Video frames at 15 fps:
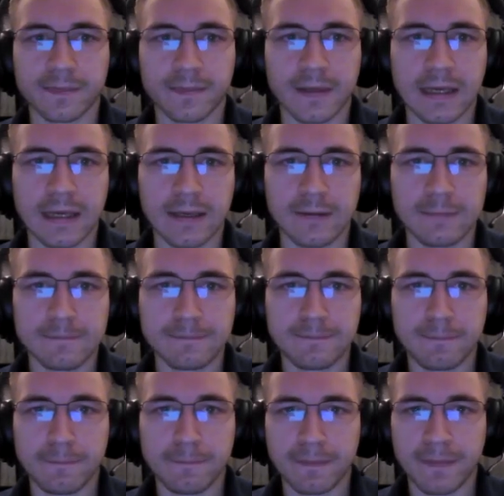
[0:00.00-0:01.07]
Okay,
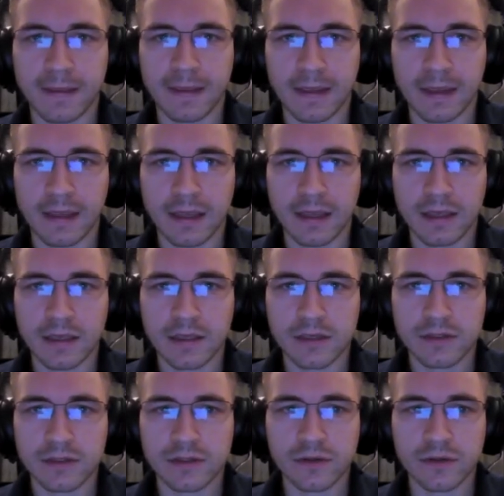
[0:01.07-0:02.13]

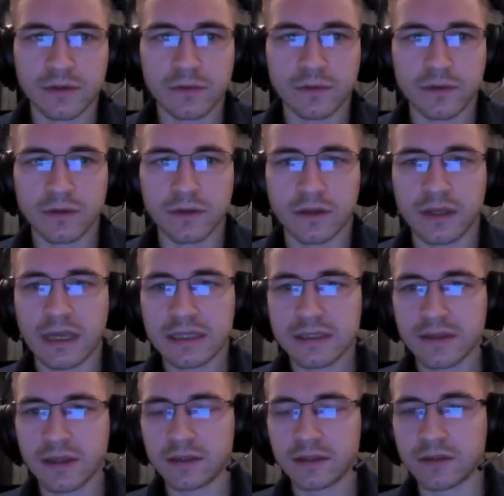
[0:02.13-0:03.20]
so the next thing